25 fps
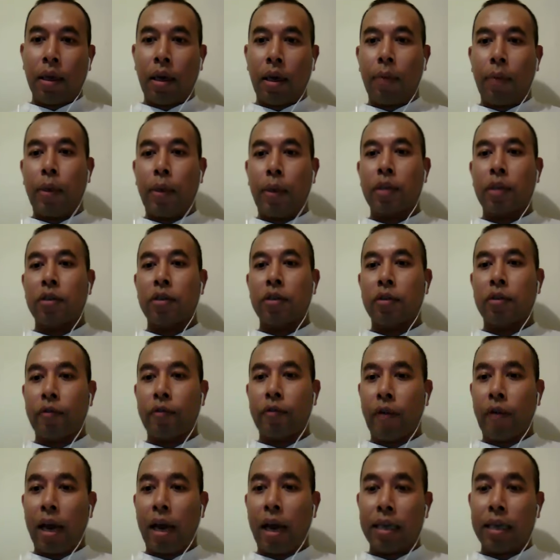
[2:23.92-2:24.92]
productions of
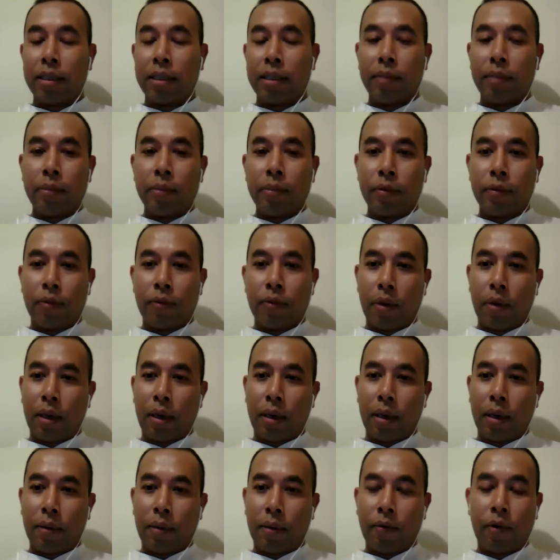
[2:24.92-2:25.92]
items,
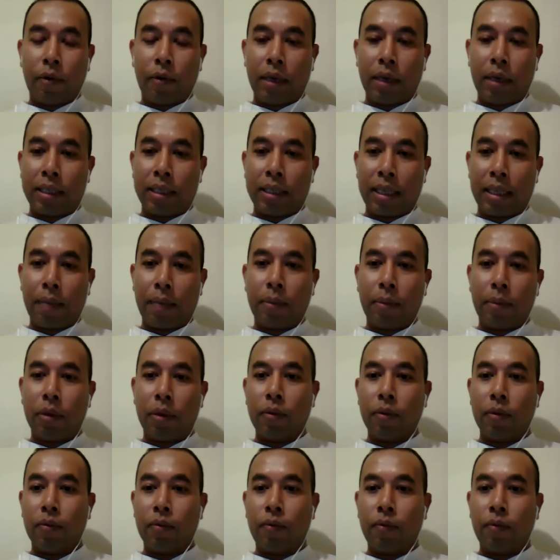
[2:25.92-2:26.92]
and for
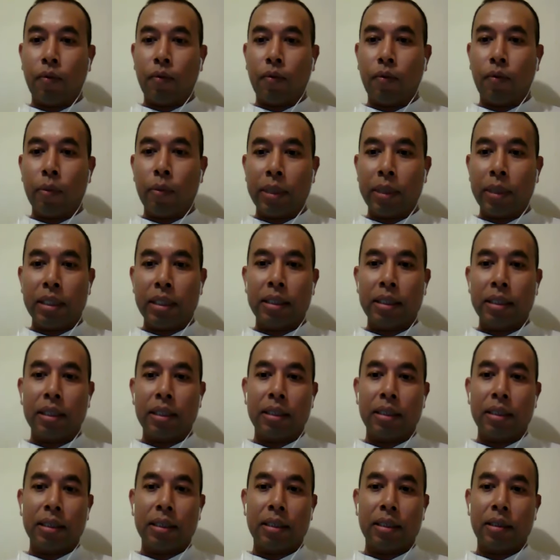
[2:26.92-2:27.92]
example, phone
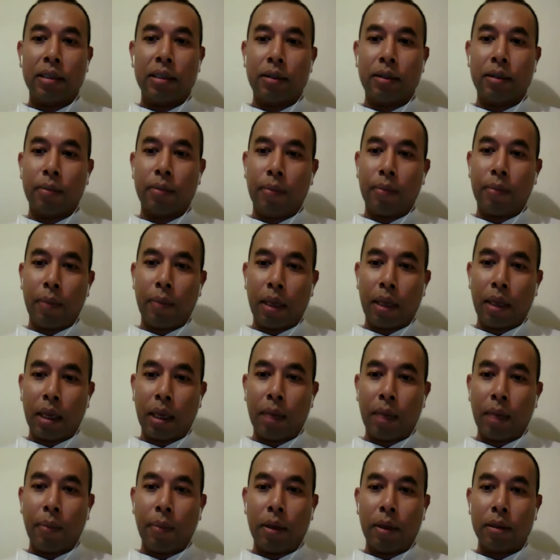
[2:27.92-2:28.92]
messages,
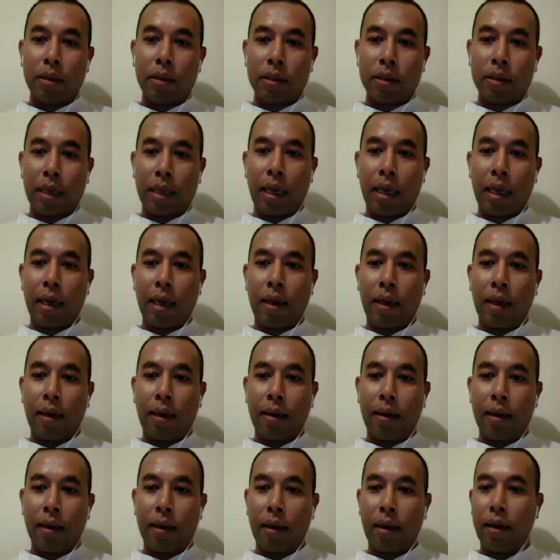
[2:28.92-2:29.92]
emails,
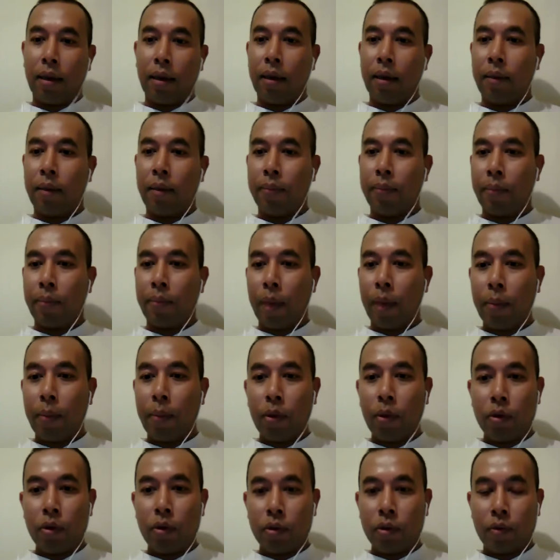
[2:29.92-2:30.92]
and
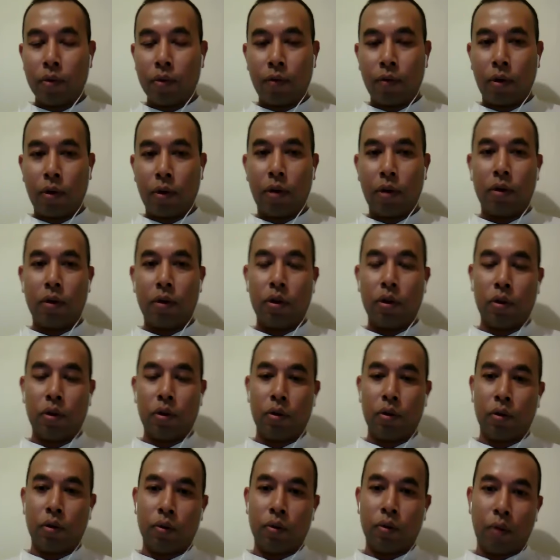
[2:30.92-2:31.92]
memos for her to
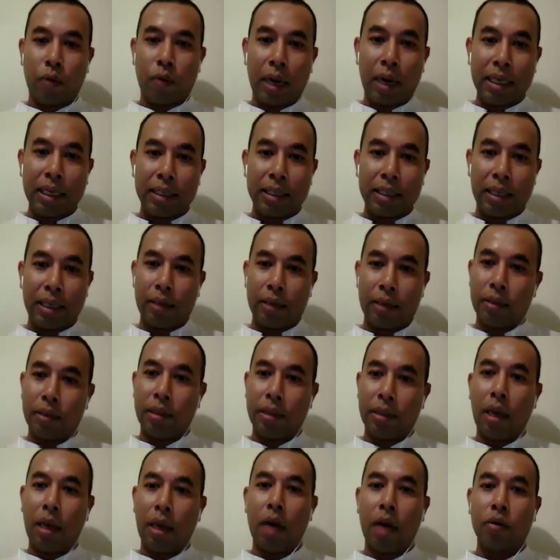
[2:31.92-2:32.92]
write and
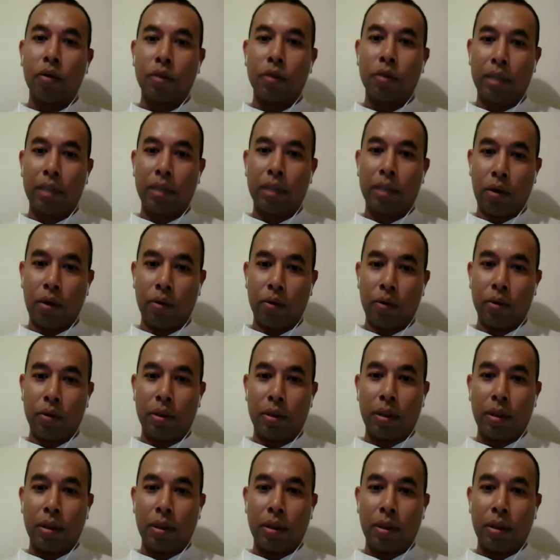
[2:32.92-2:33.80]
see how she goes.